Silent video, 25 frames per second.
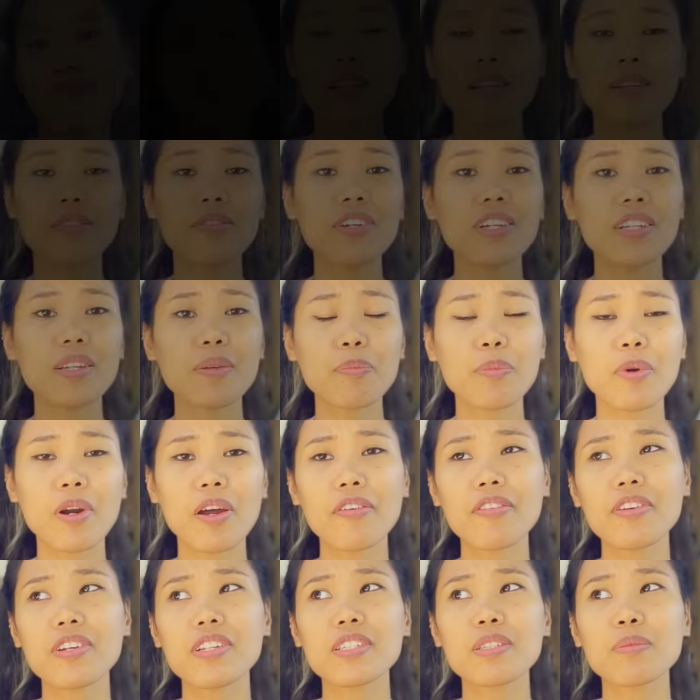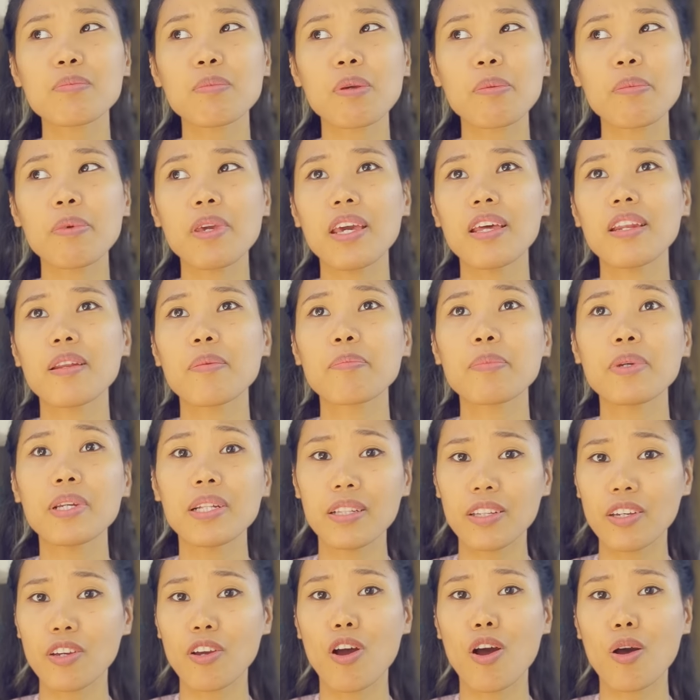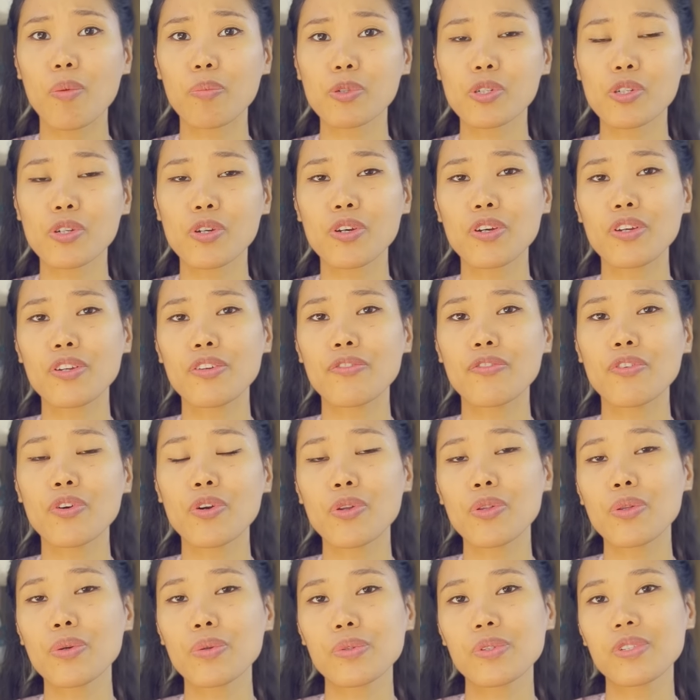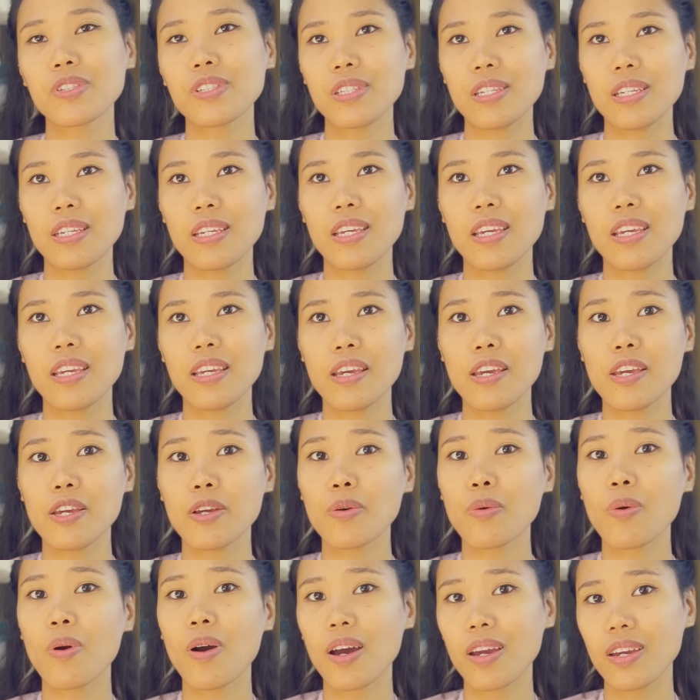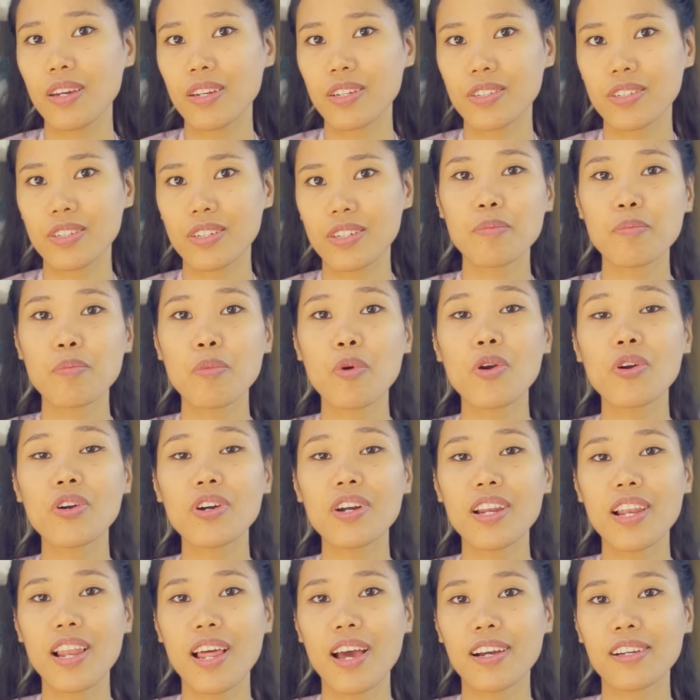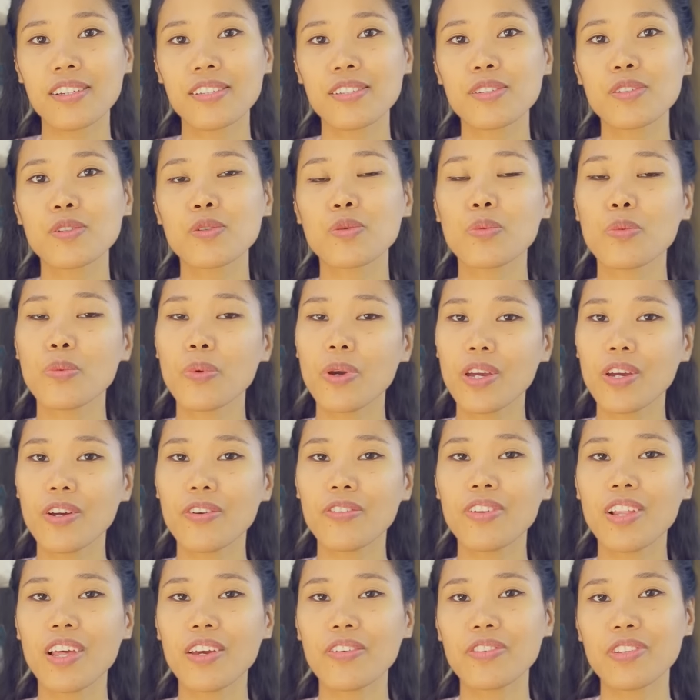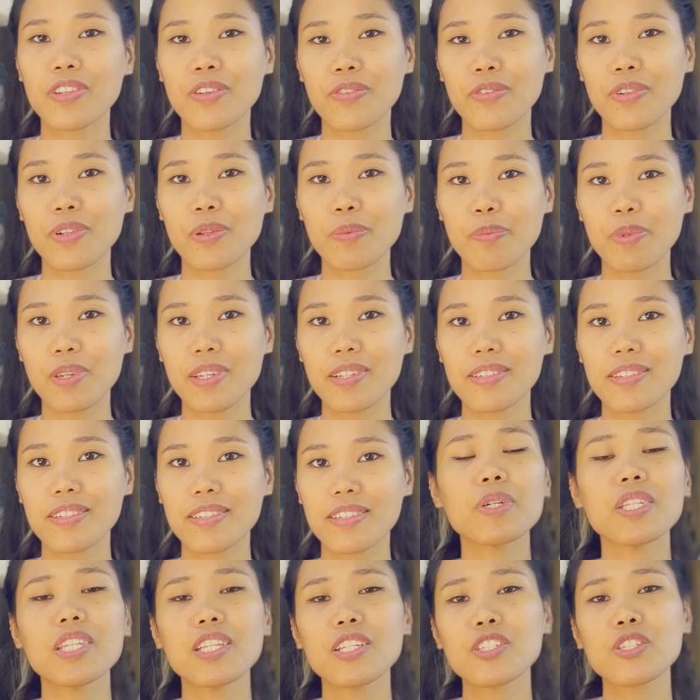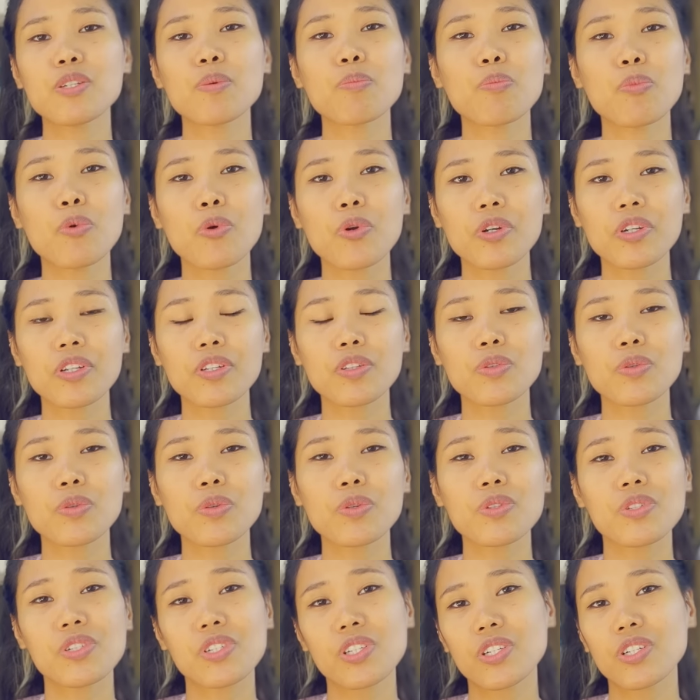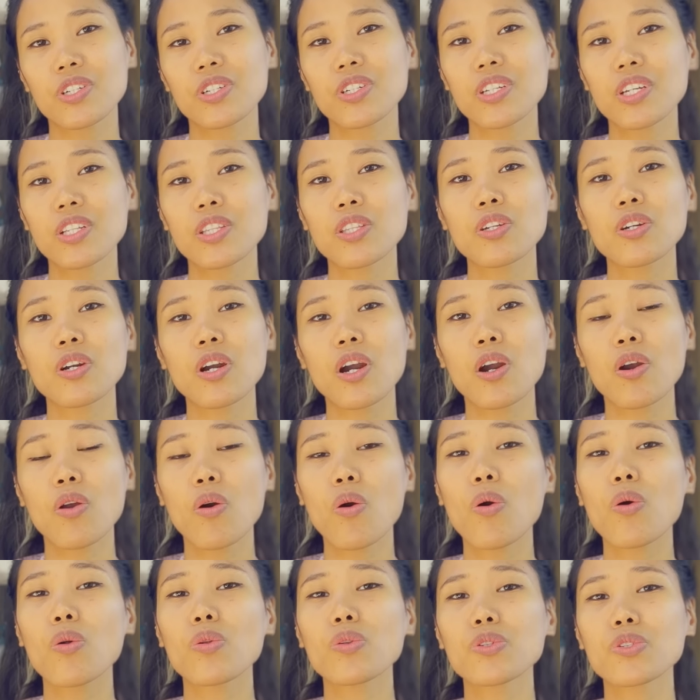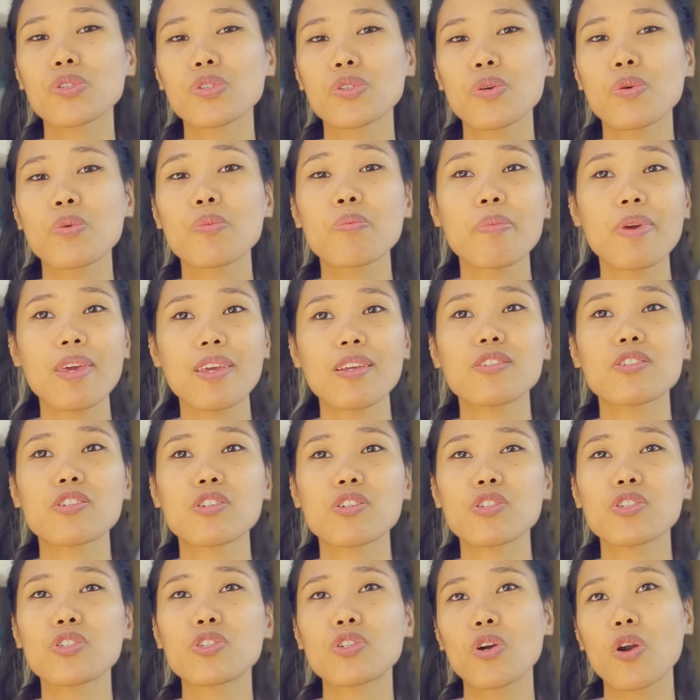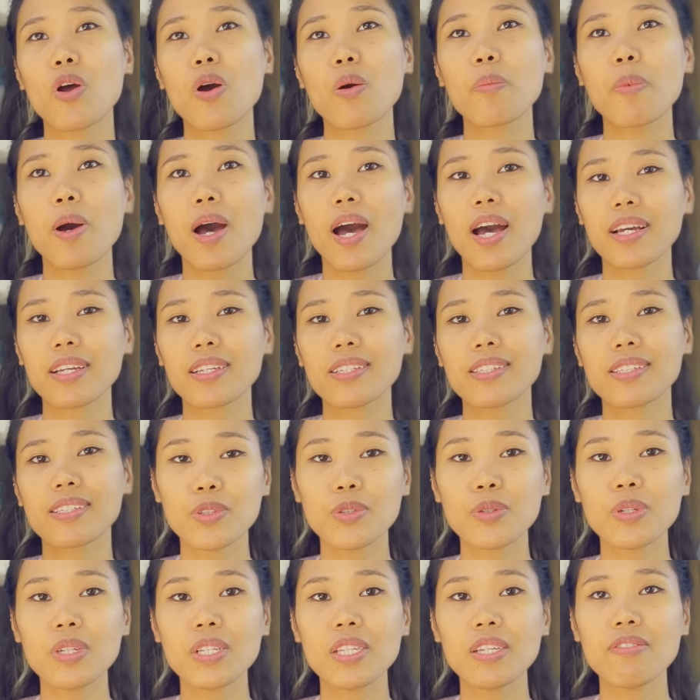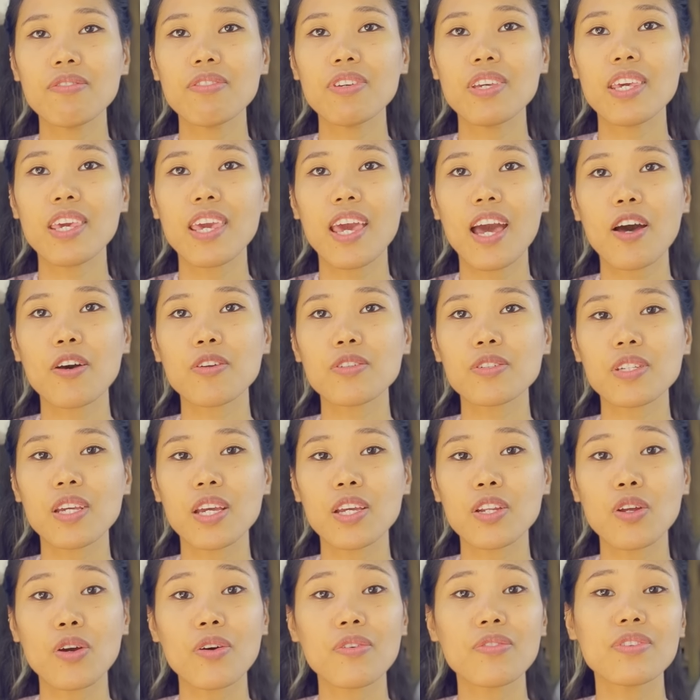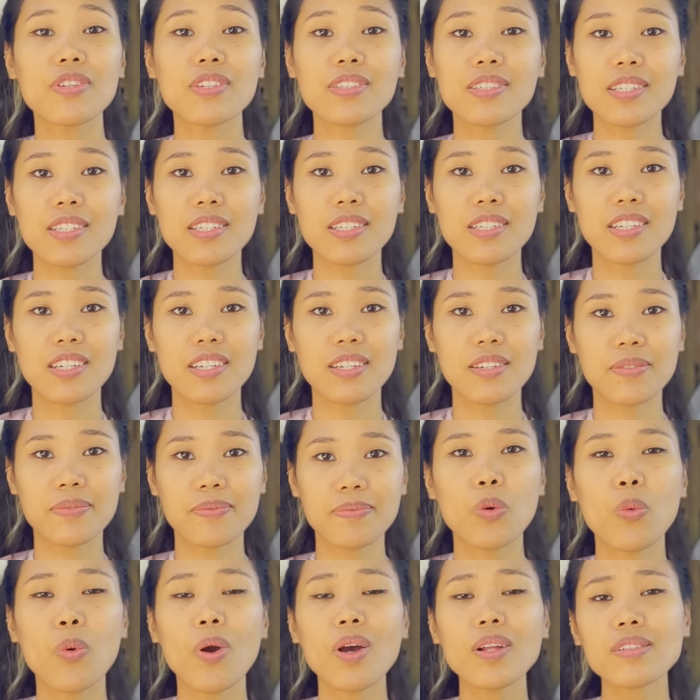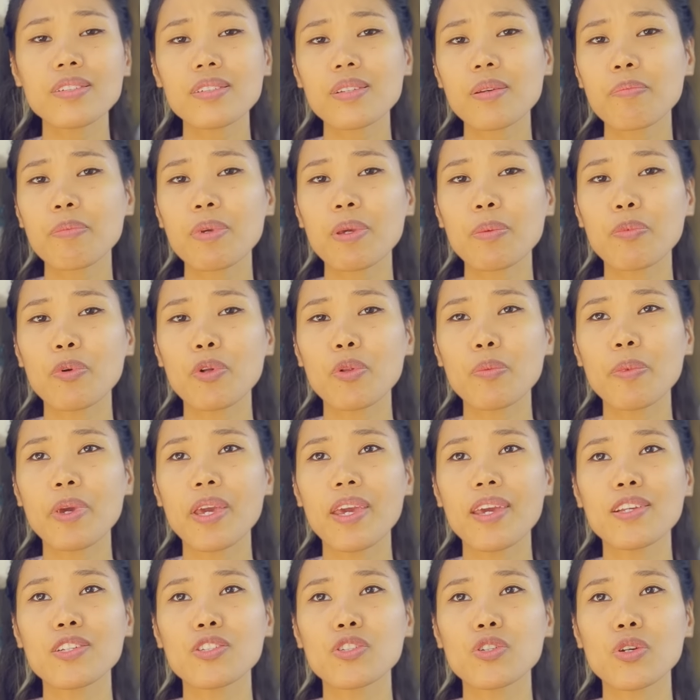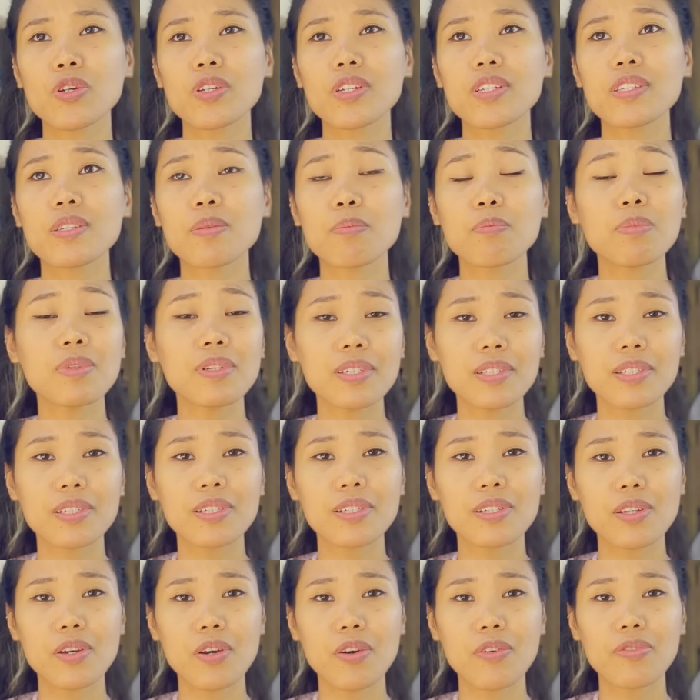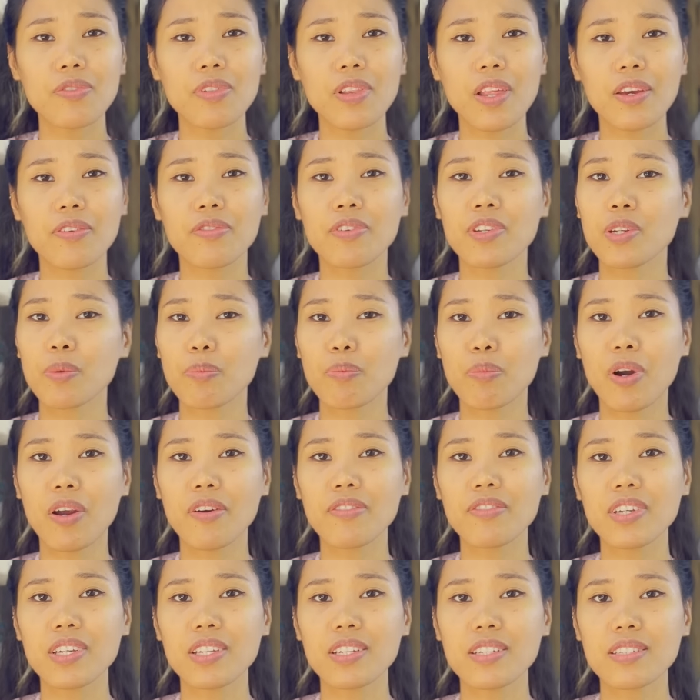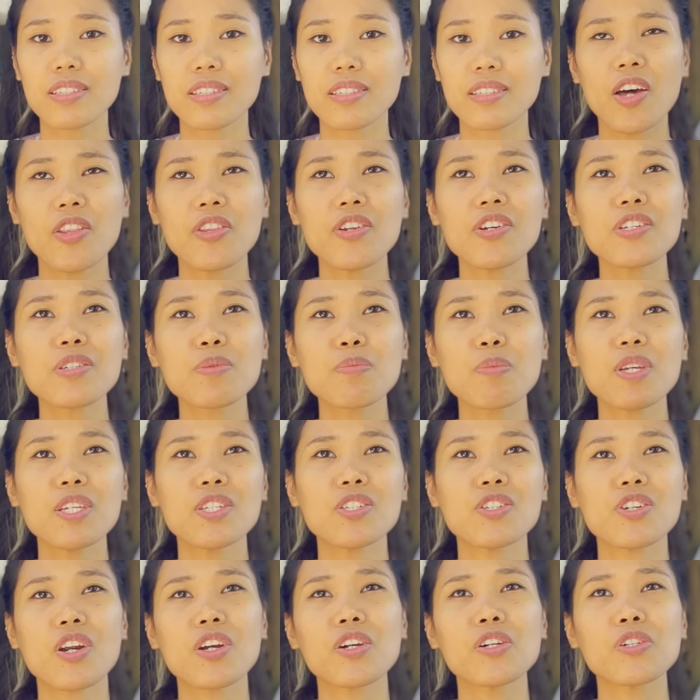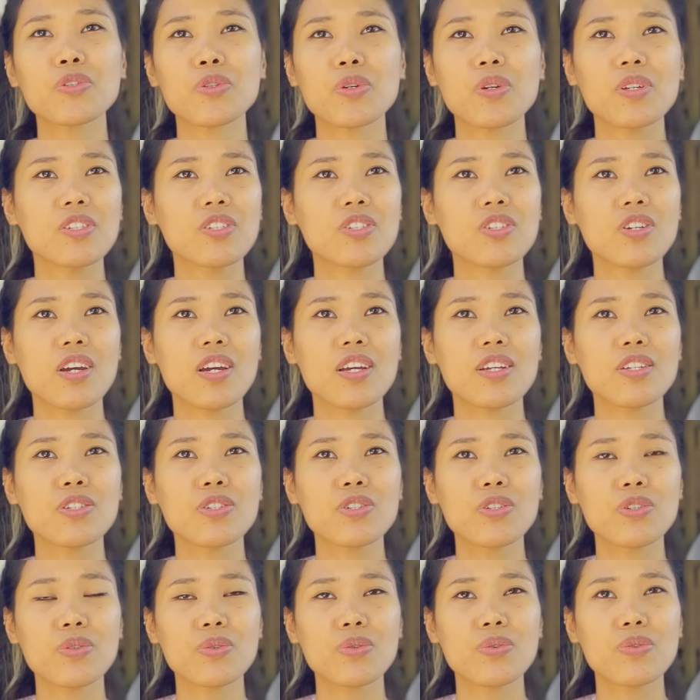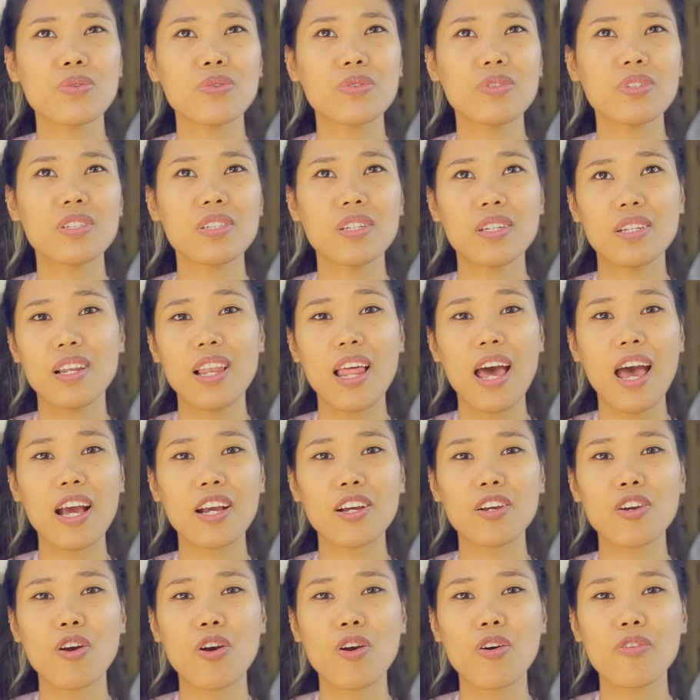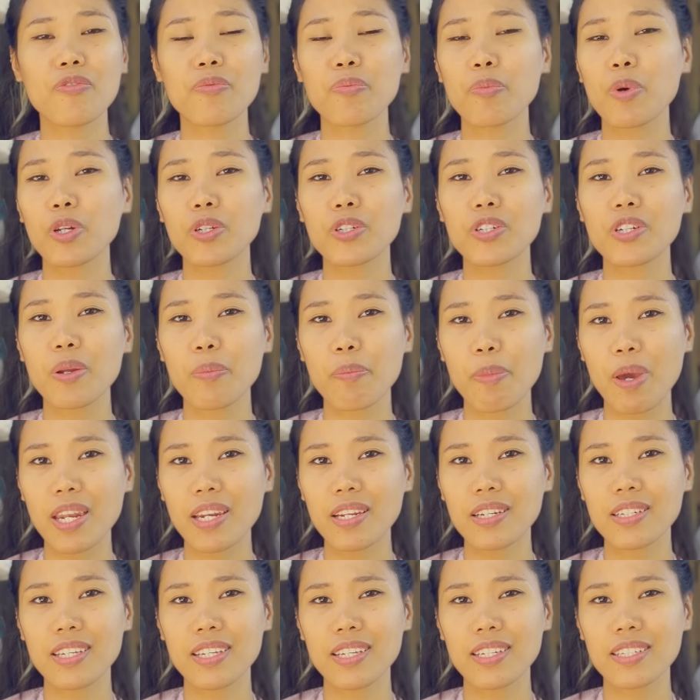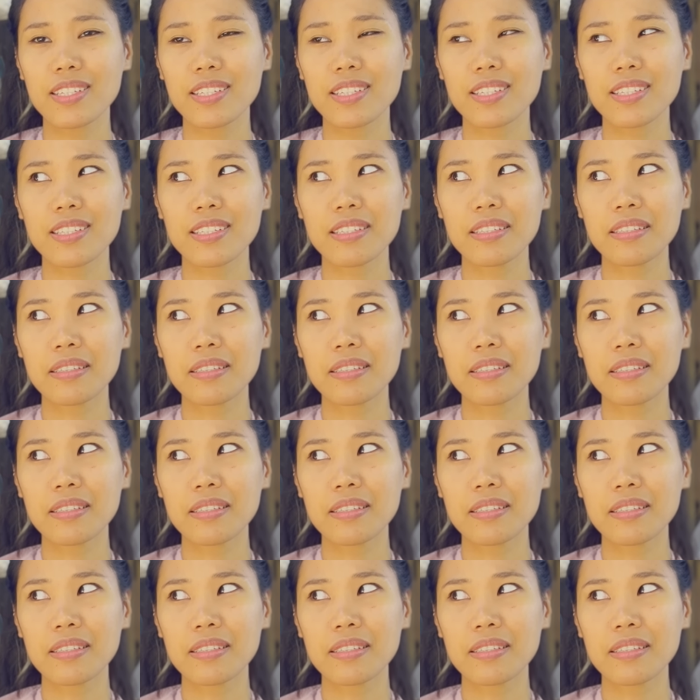Living the province may be an appealing option for those seeking a quieter, more relaxed way of life in the Philippines. But it's important to consider that there are also major drawbacks to living outside of the city. While some people may enjoy the simplicity of life in the province, others may struggle to adjust to the lack of modern amenities.